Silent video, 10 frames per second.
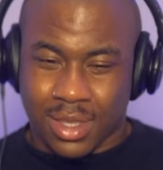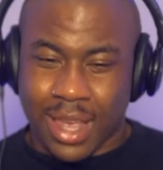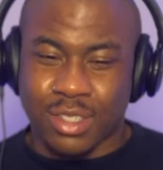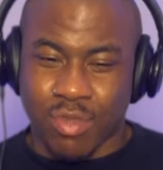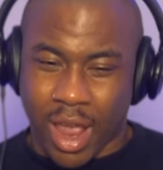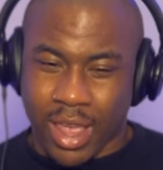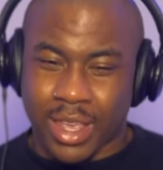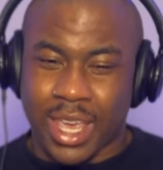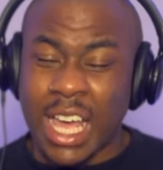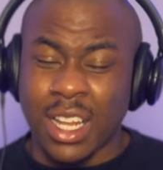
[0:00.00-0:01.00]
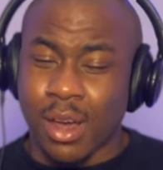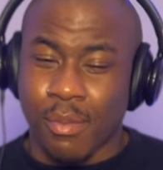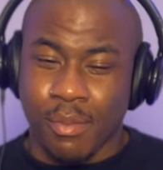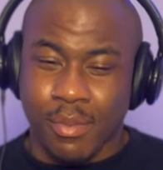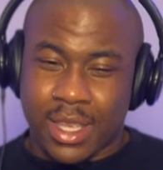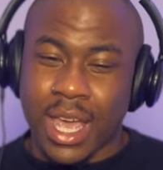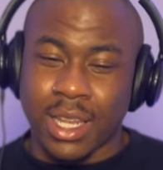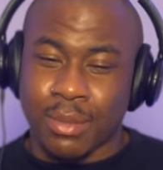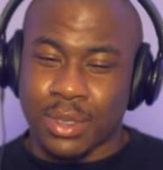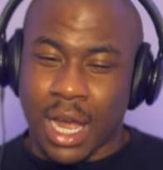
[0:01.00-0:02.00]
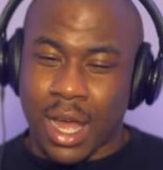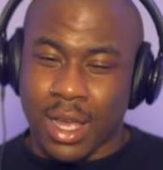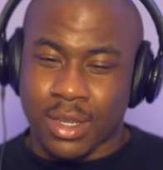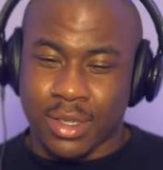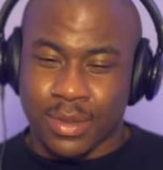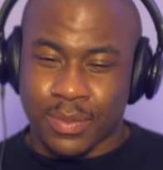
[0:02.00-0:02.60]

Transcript: That's right. Kill him. Kill him, Jon.